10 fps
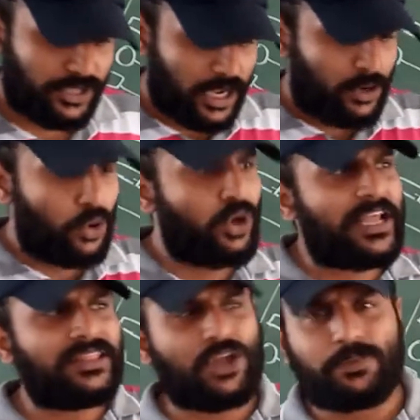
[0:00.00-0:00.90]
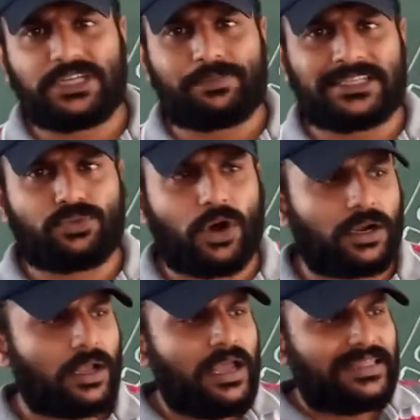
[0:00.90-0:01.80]
are holding the object means
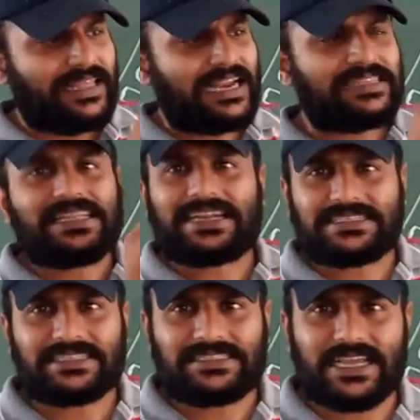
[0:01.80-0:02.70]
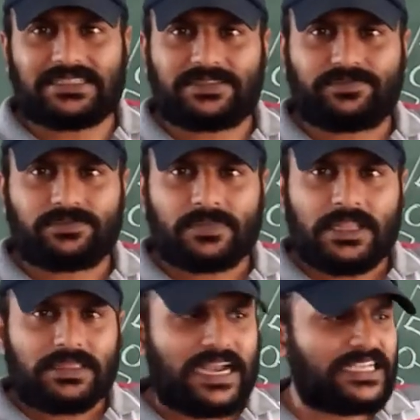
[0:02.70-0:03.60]
what? There is a resistance
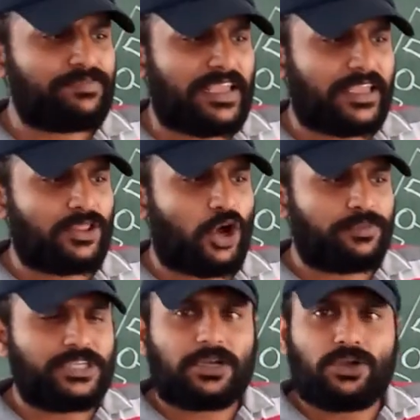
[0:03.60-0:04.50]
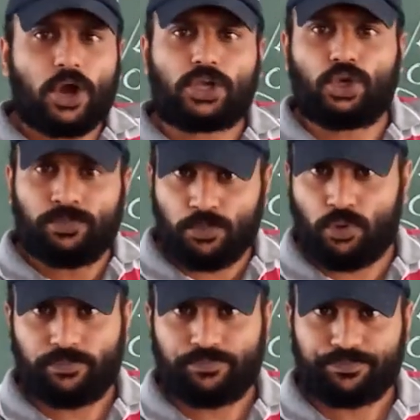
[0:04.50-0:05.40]
that is making the object not to
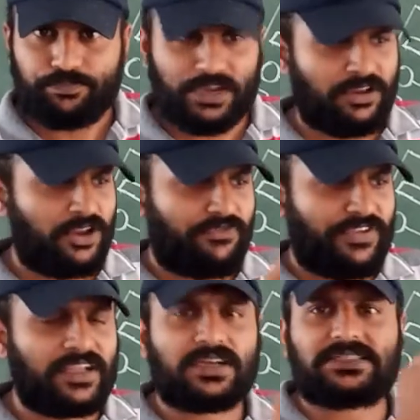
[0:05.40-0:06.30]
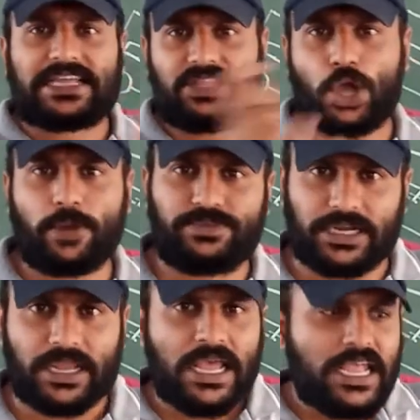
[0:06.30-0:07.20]
move between your fingers and the
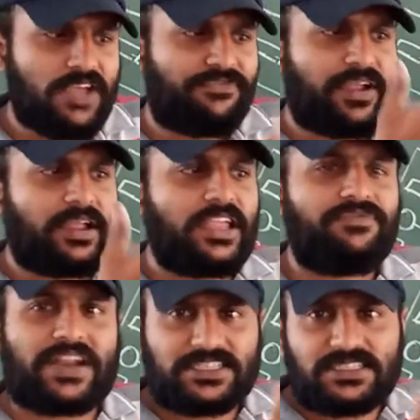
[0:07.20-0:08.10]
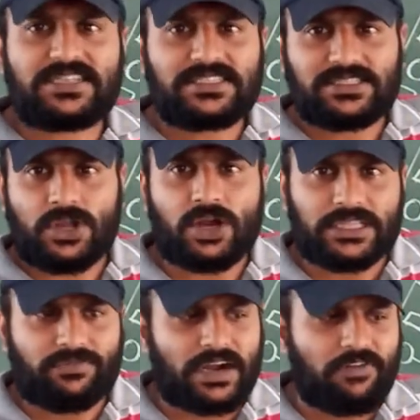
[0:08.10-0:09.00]
object. If resistance is not
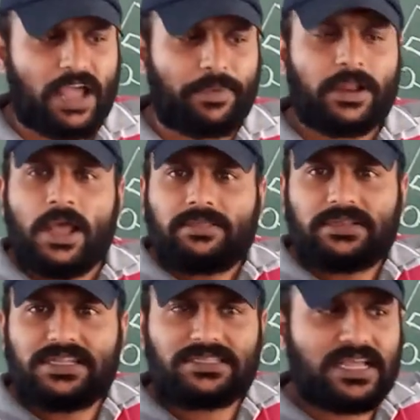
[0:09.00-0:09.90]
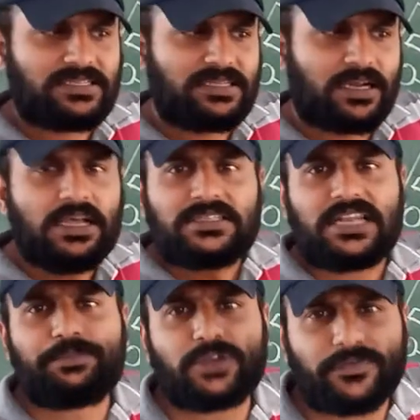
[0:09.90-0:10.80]
there, what will happen? This duster
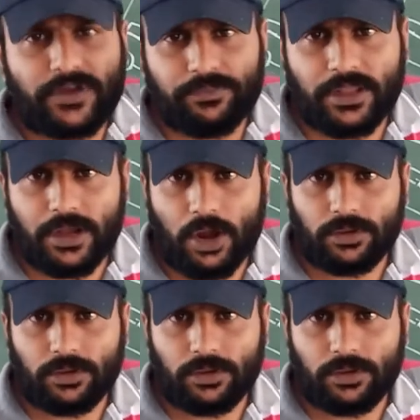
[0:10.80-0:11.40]
slips off from the ground,